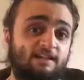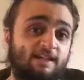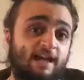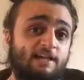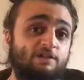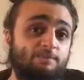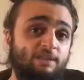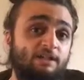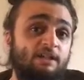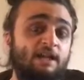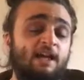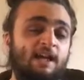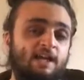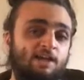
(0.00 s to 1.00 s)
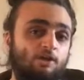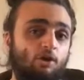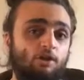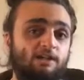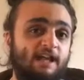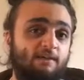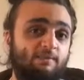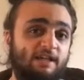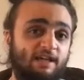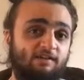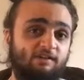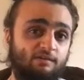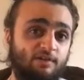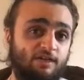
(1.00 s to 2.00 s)
engagement in non-gaming
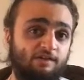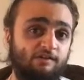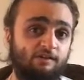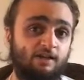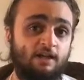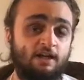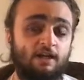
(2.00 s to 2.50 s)
activities.